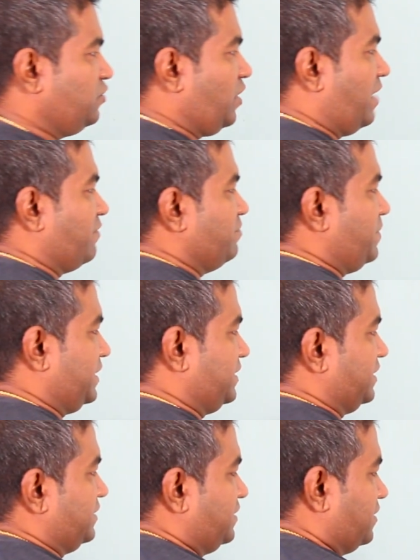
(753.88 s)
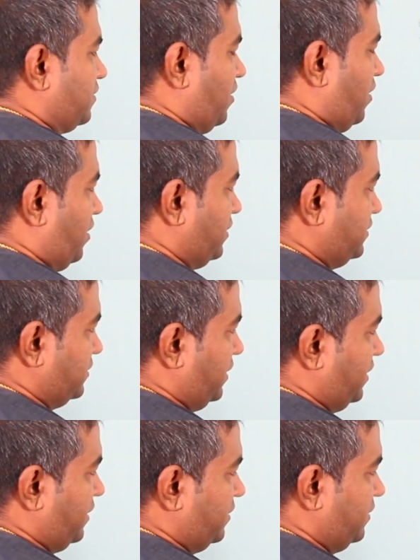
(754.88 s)
you have a method called
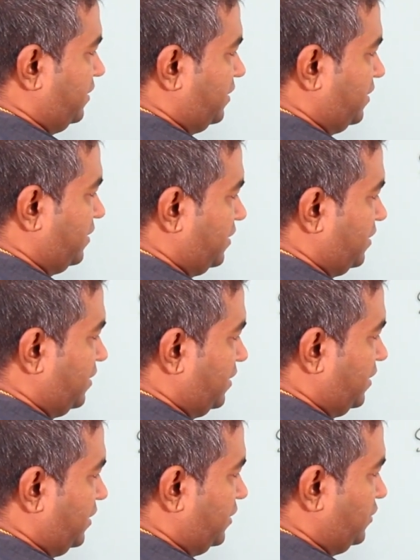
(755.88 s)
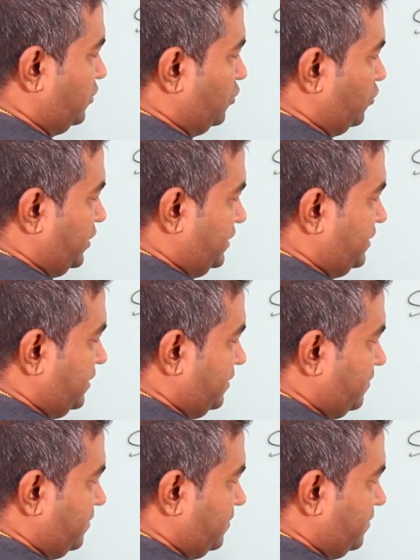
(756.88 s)
do it,